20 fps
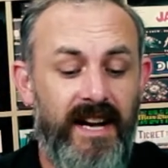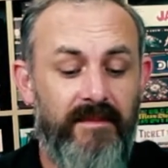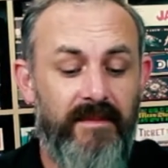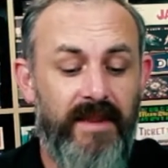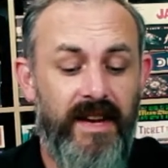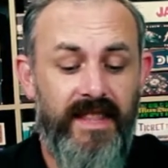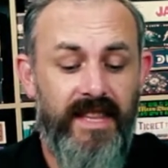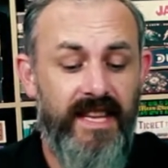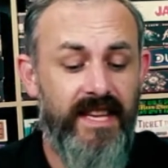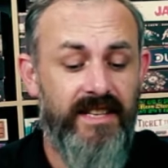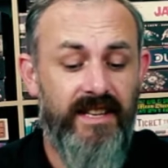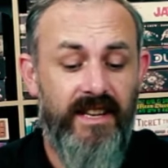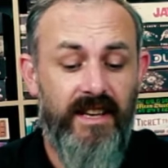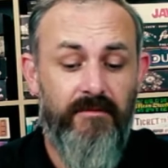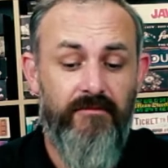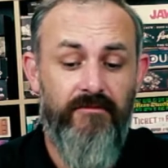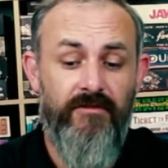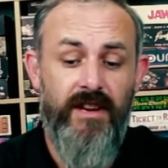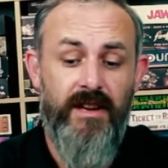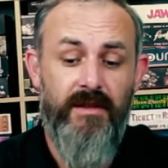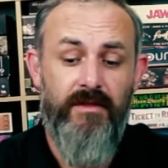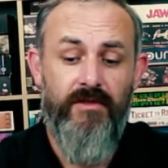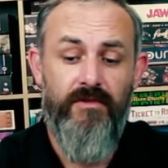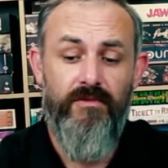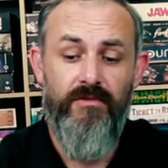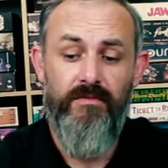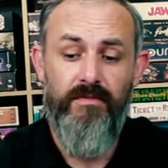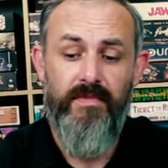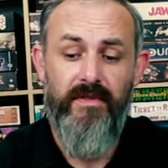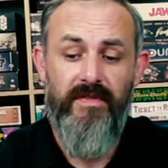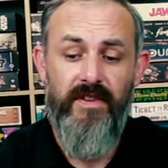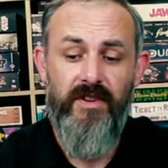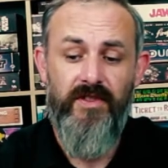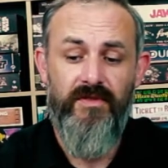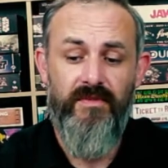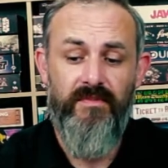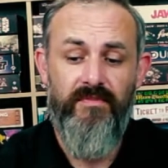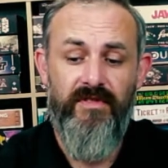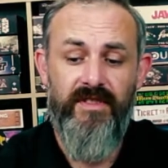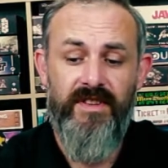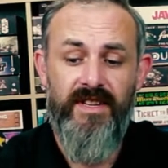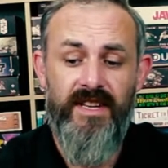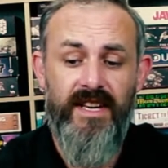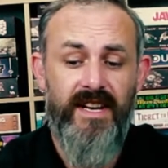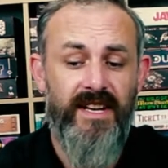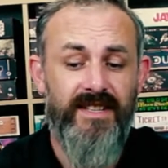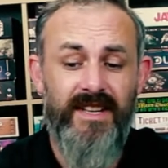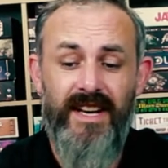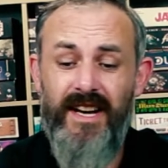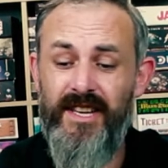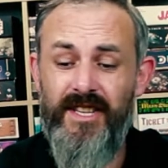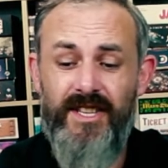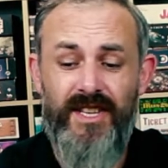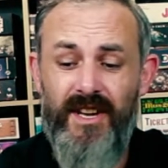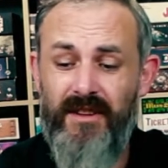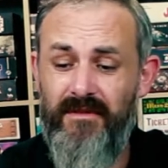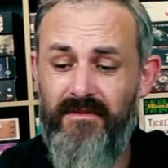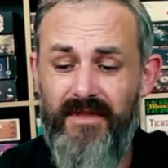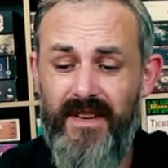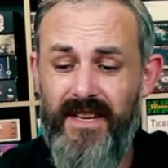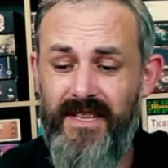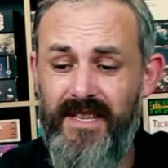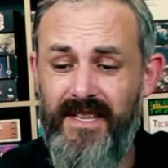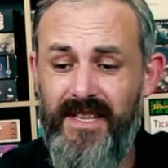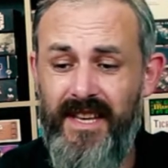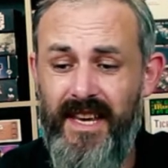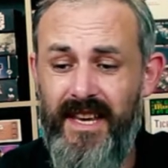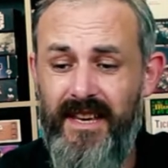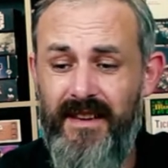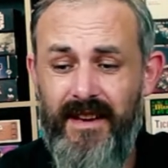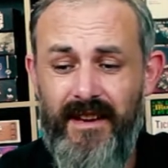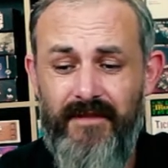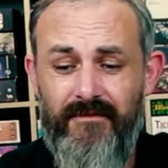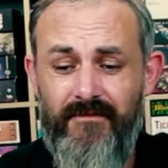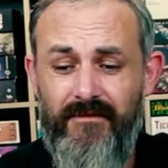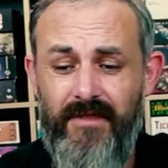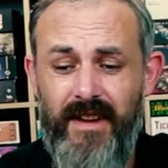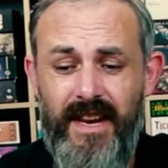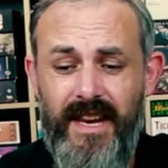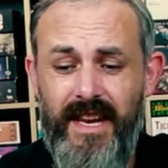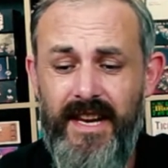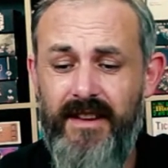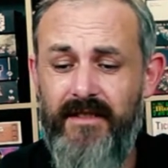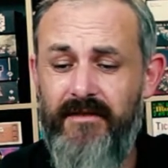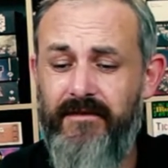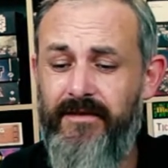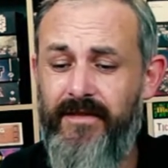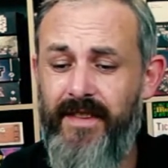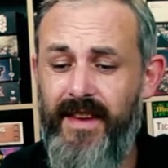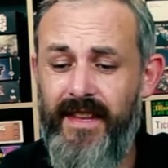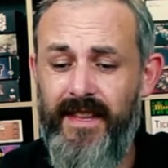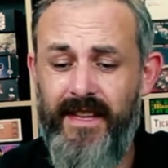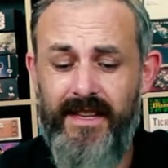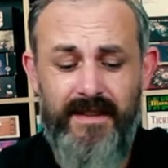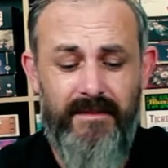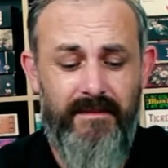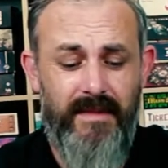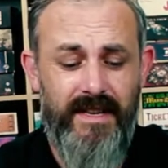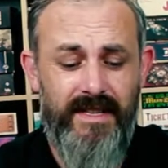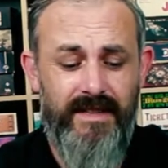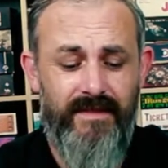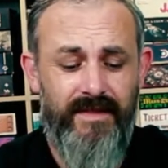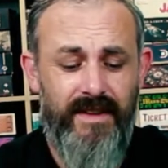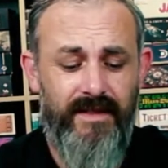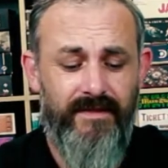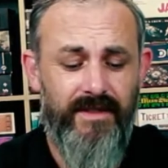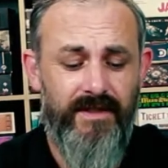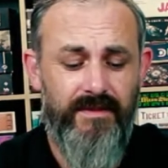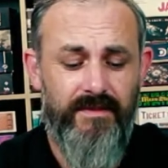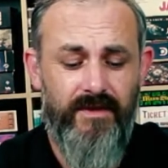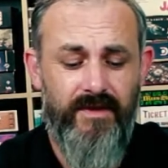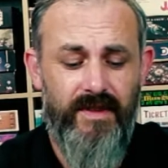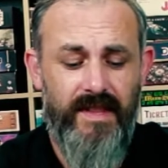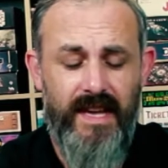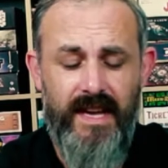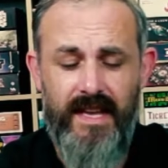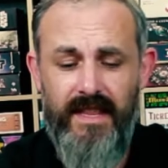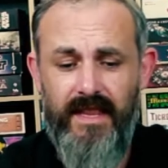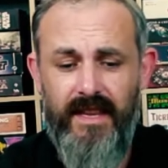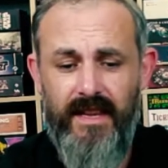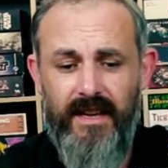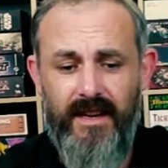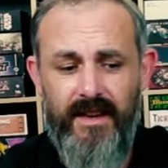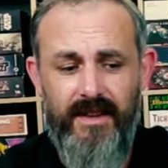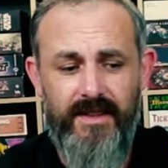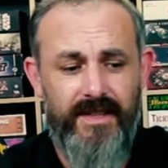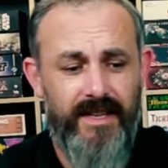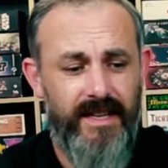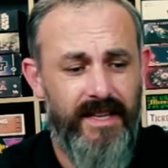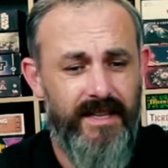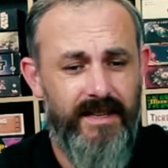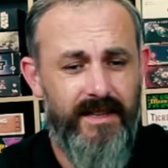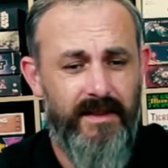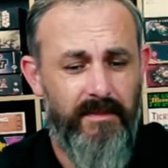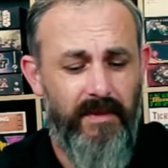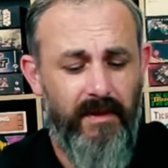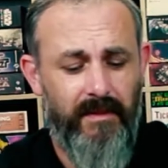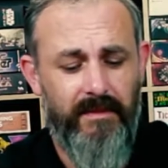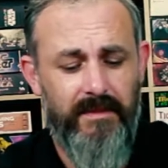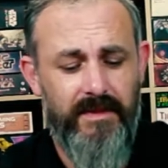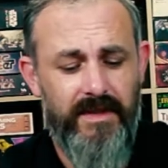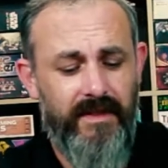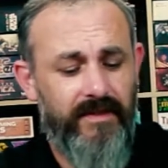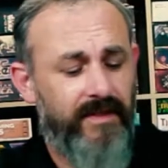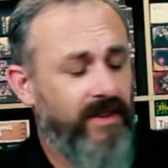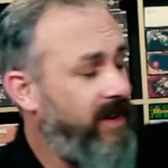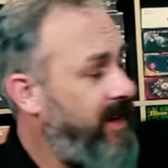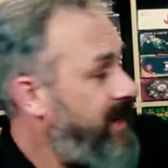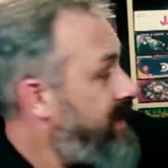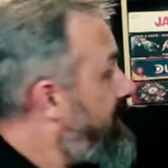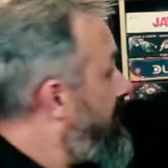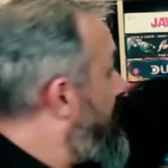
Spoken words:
And these are like really cool professional printed cards. I really don't think there's a massive difference between that and the others. The problem is I've got is